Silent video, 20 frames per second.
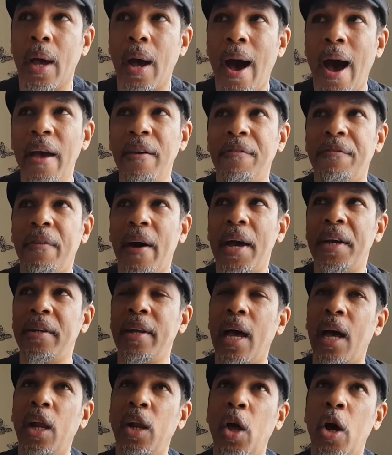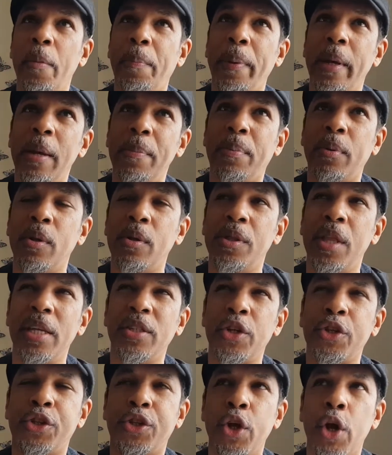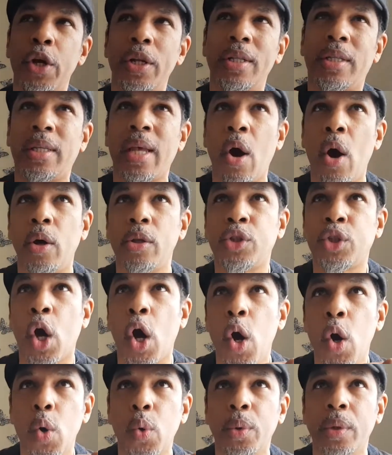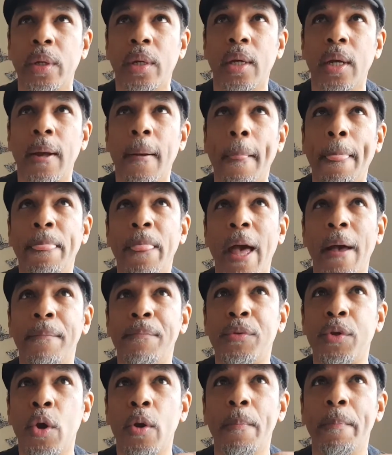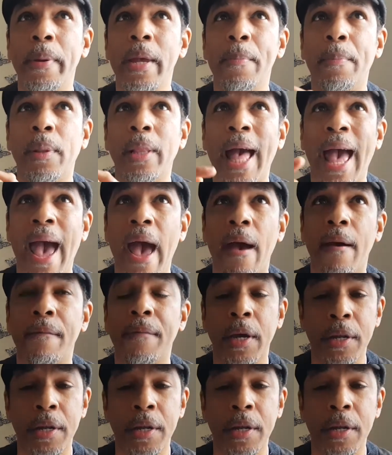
I find that a lot of people, there's a certain tone that certain people have.